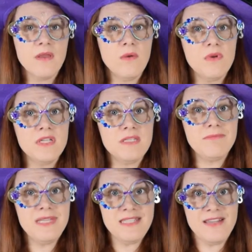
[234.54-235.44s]
What is
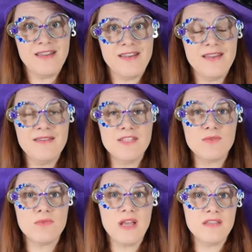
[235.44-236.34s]
missing is
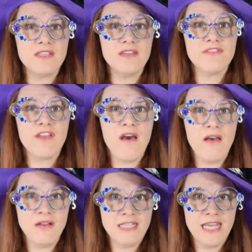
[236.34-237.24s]
relative
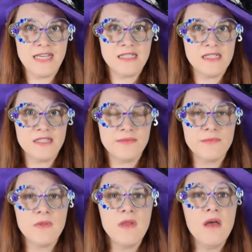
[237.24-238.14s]
context.
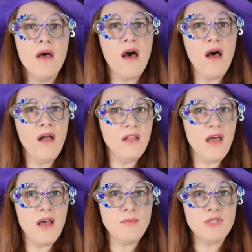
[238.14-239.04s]
All
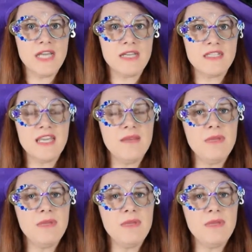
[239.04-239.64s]
objects can be